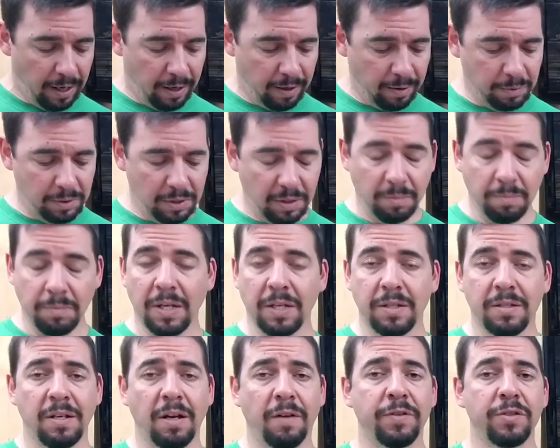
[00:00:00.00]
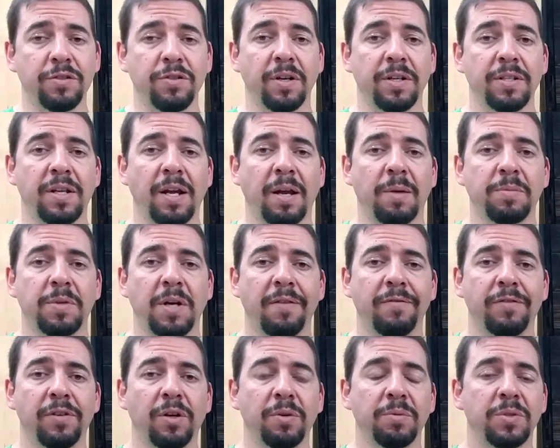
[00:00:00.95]
Send me a self-addressed stamped
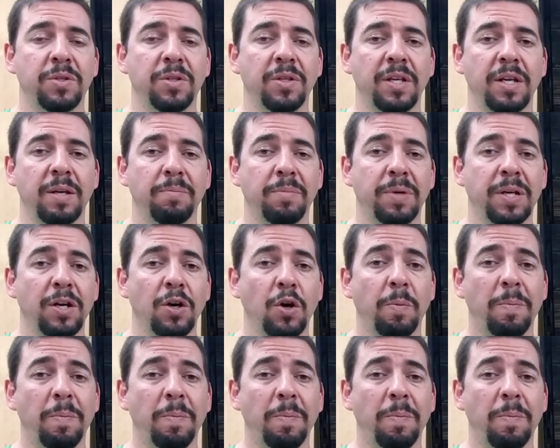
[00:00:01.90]
envelope to the P.O.